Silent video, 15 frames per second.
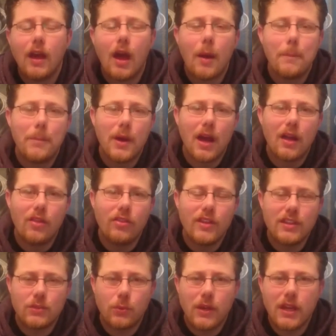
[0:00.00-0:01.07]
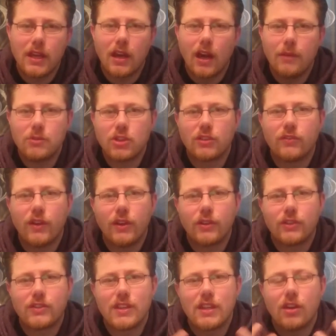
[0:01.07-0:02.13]
But this week I'm just
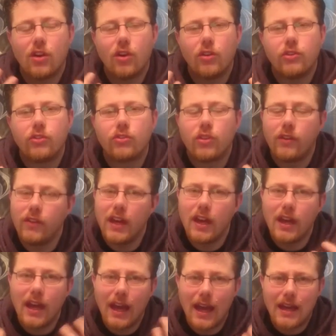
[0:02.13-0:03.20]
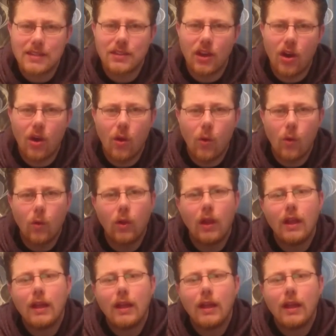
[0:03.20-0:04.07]
focusing on trivia as a whole